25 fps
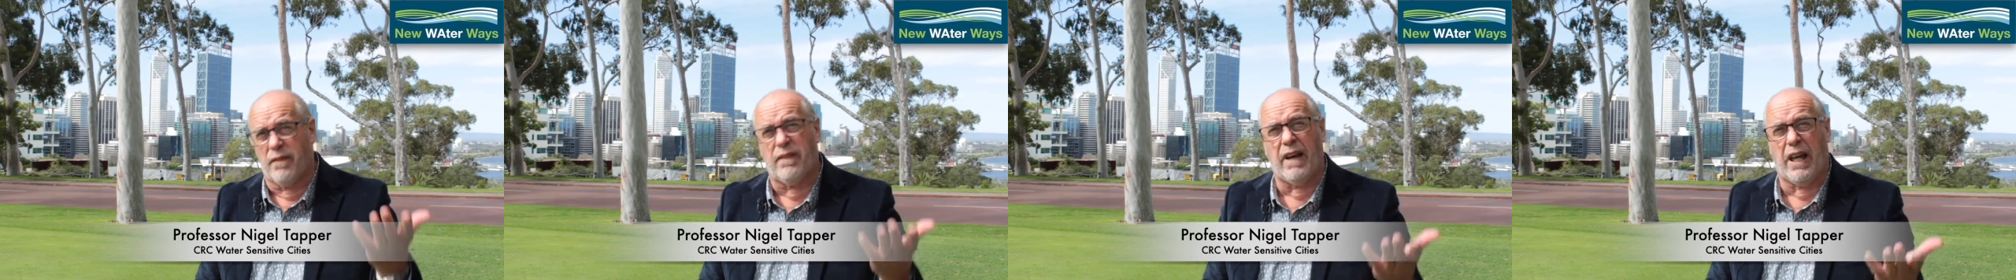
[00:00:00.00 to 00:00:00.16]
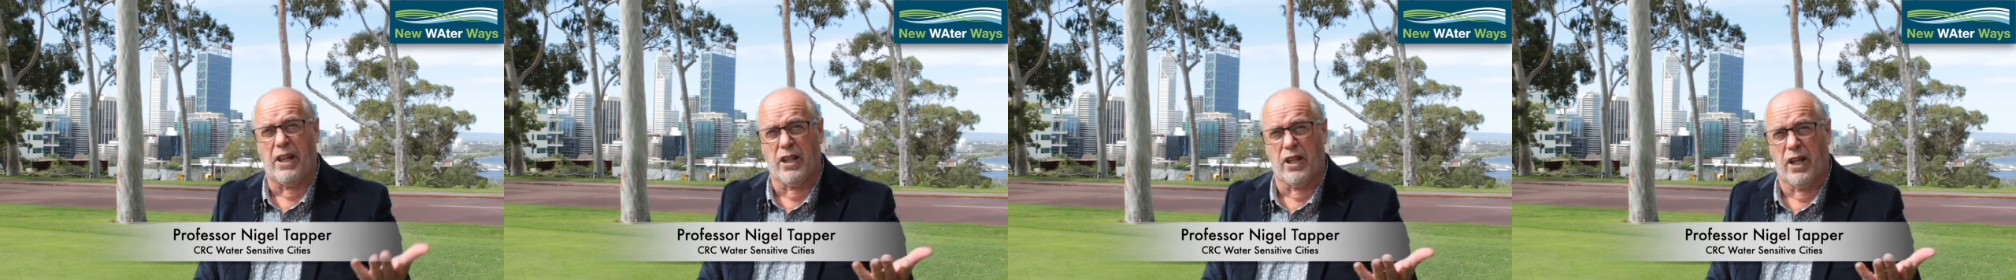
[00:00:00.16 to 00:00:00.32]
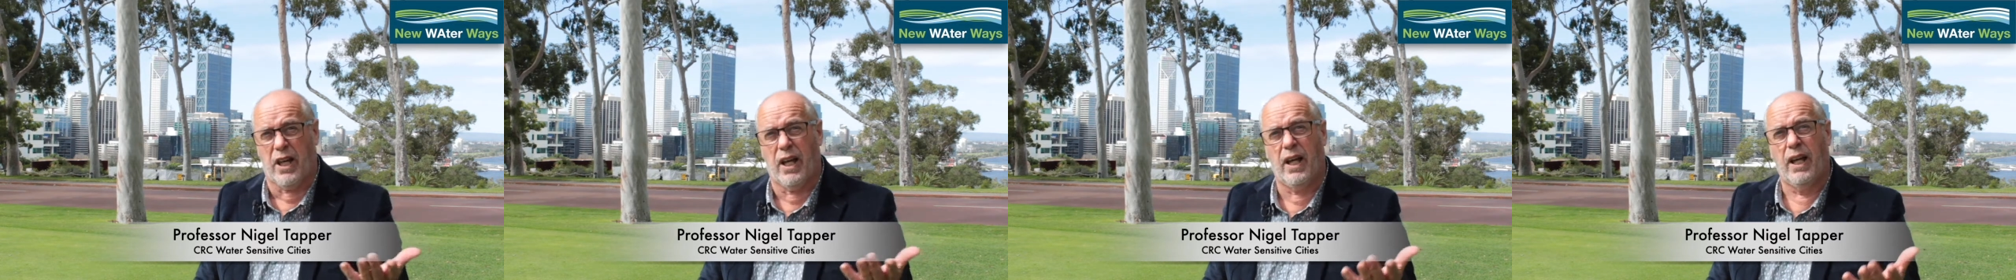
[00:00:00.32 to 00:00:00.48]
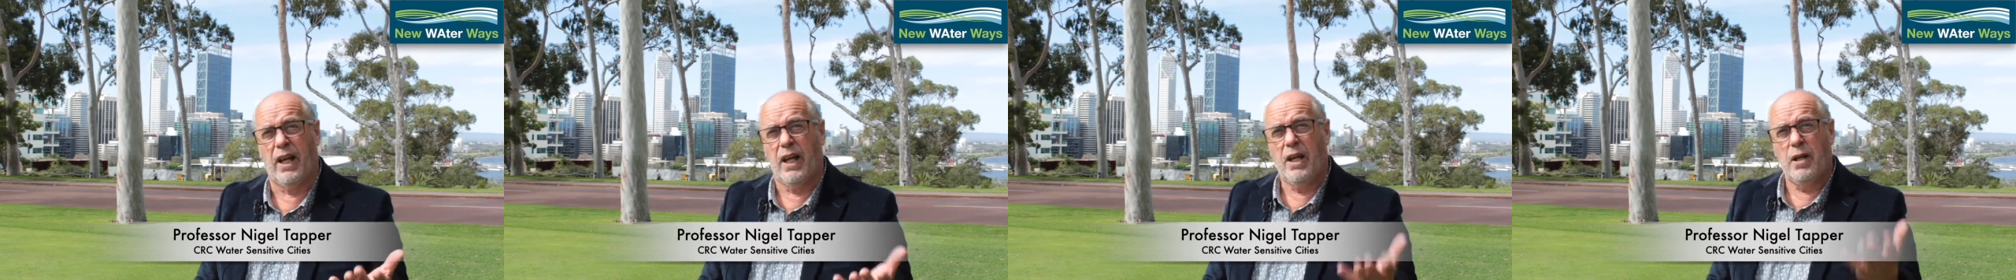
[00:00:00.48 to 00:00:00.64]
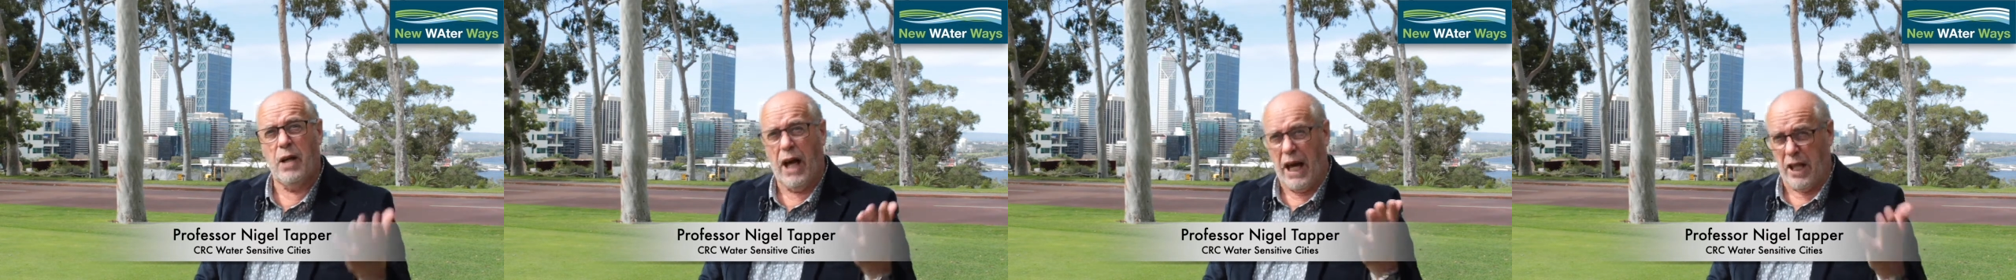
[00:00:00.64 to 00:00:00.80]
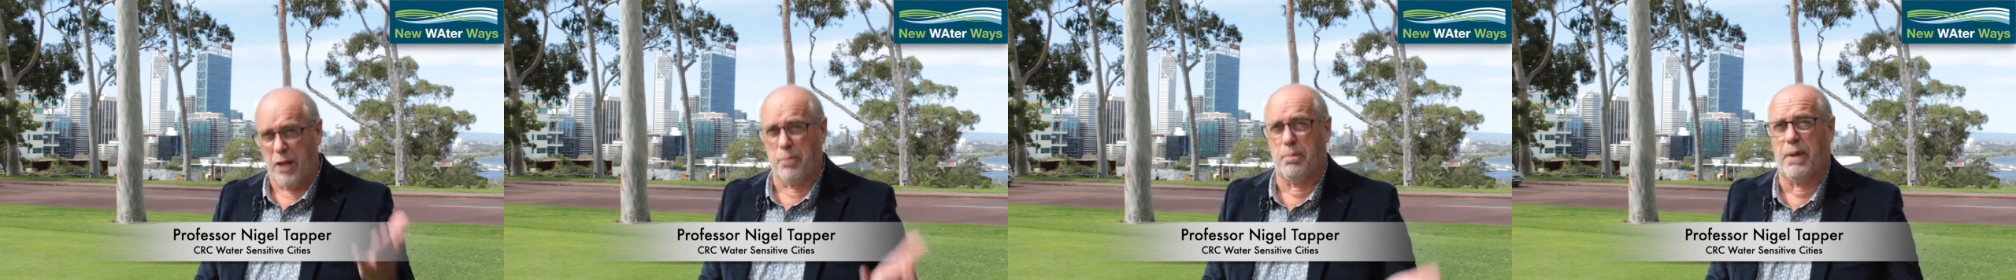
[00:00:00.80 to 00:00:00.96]
other
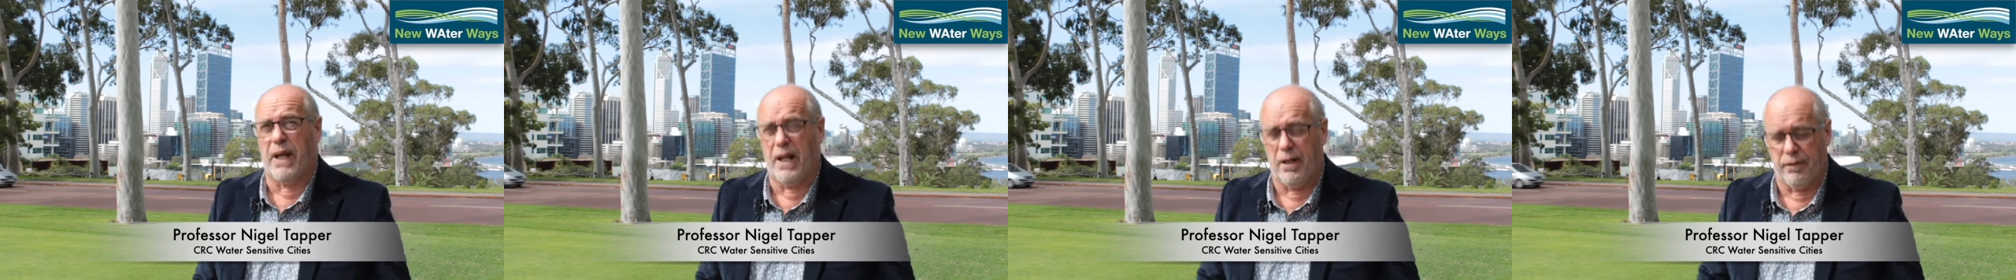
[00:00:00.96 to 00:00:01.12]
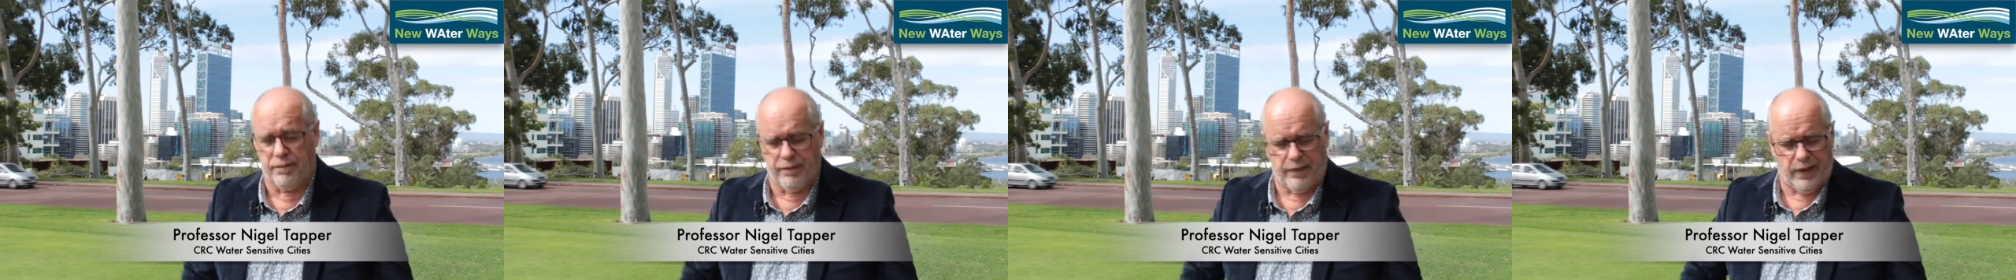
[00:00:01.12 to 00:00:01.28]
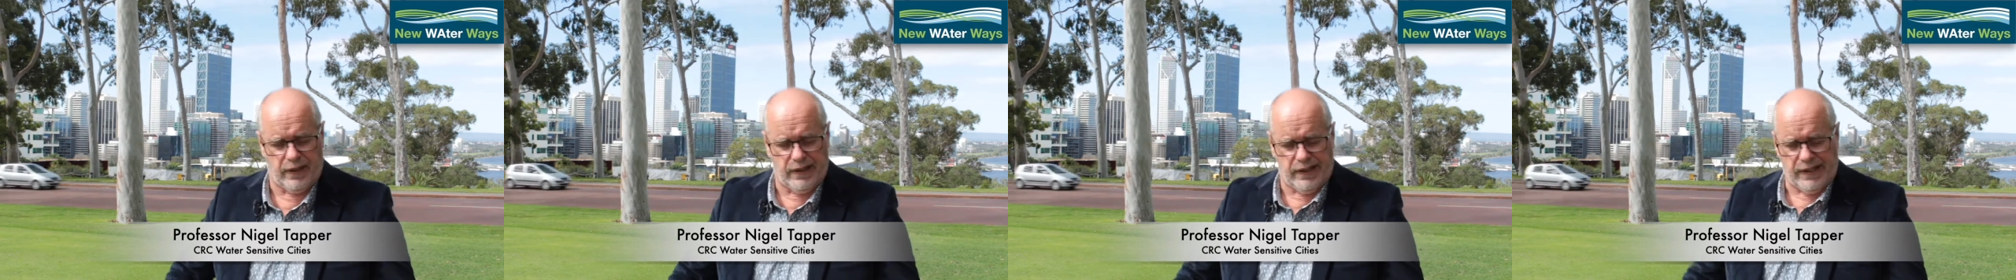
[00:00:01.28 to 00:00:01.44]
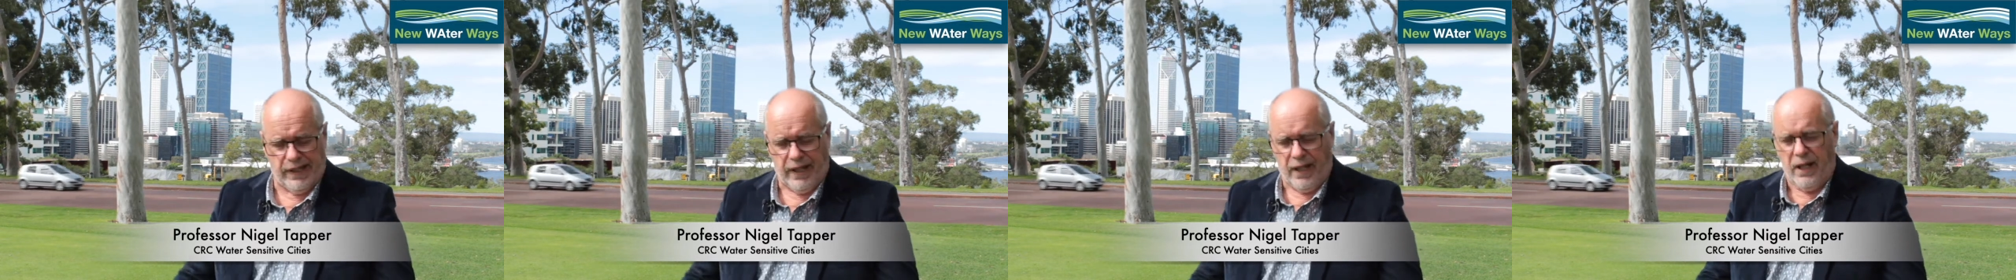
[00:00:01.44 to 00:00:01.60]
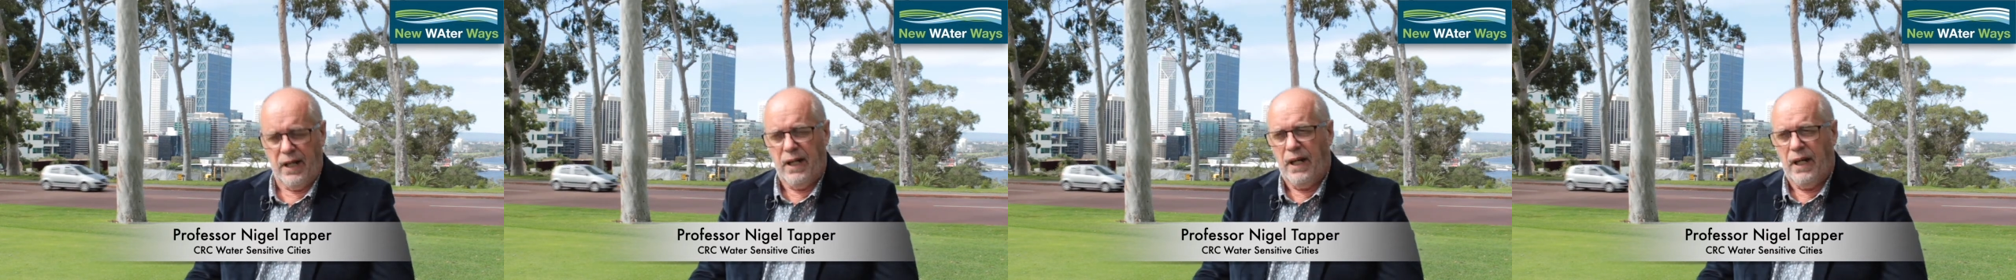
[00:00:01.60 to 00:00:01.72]
benefits.